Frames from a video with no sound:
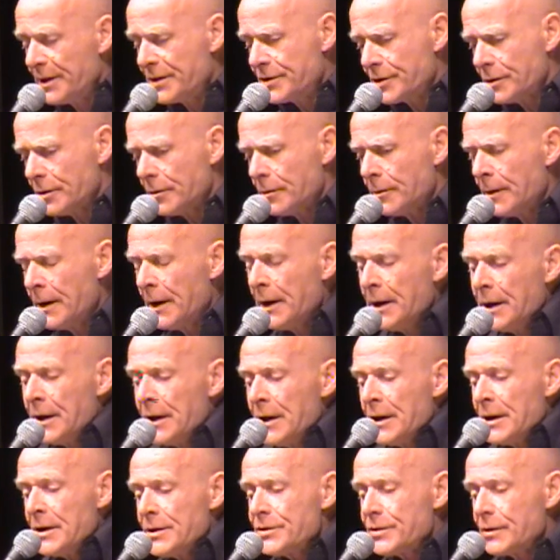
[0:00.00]
so.
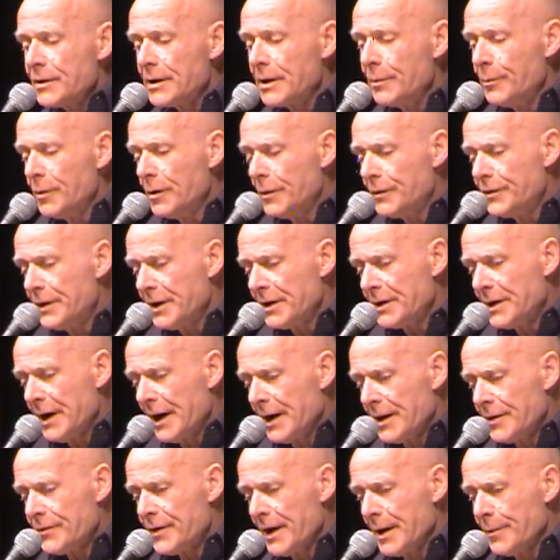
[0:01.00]
So they moved the
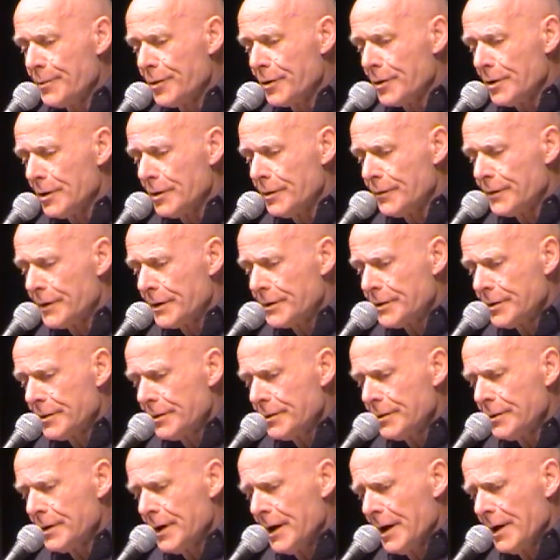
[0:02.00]
entire tribunal over
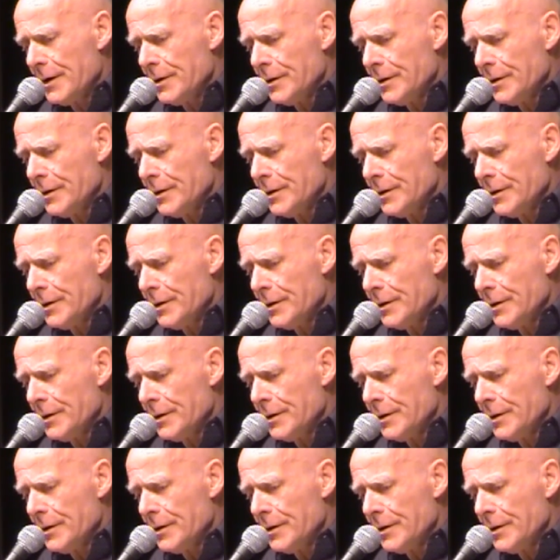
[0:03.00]
to